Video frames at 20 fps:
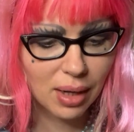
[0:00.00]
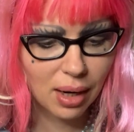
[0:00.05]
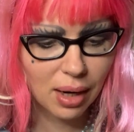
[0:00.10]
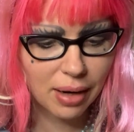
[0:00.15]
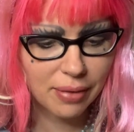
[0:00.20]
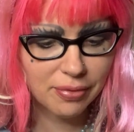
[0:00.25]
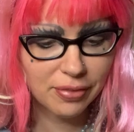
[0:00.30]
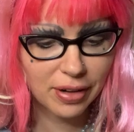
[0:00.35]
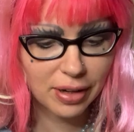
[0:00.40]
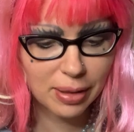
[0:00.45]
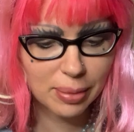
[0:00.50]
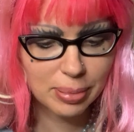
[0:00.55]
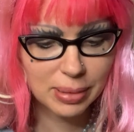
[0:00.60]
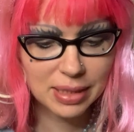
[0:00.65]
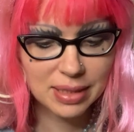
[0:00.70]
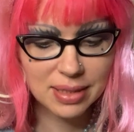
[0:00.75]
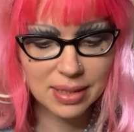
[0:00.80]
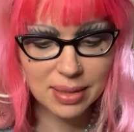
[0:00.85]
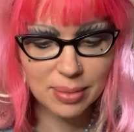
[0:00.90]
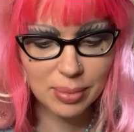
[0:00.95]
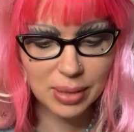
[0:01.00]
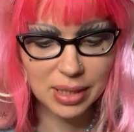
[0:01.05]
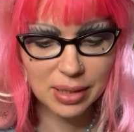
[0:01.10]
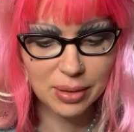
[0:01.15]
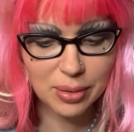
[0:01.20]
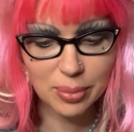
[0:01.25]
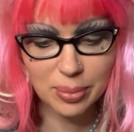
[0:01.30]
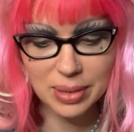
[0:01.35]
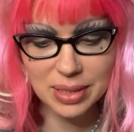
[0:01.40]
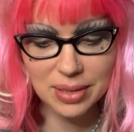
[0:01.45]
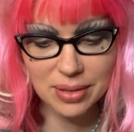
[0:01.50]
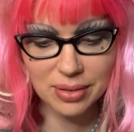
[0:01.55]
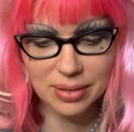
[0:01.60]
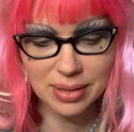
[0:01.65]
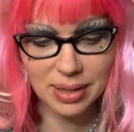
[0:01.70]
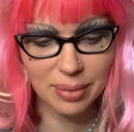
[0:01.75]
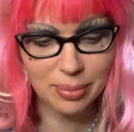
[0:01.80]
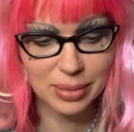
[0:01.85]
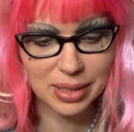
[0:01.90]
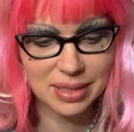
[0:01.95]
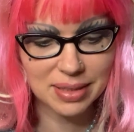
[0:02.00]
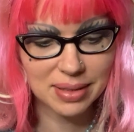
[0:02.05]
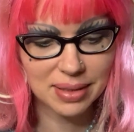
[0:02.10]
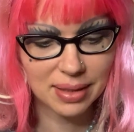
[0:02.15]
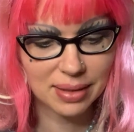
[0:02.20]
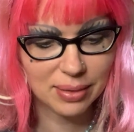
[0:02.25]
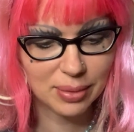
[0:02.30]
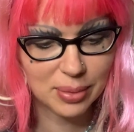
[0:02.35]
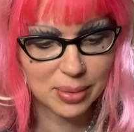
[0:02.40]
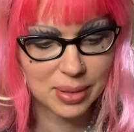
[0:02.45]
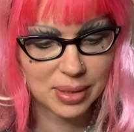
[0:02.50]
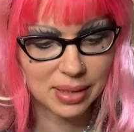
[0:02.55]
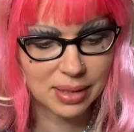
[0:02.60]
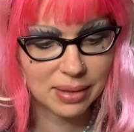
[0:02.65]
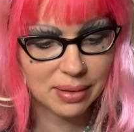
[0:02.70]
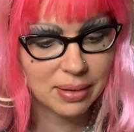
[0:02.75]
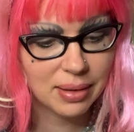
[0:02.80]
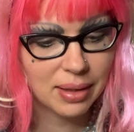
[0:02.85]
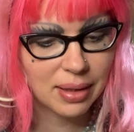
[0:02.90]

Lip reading: "I'm very pleased to meet you, Mr. Tumnus," said Lucy.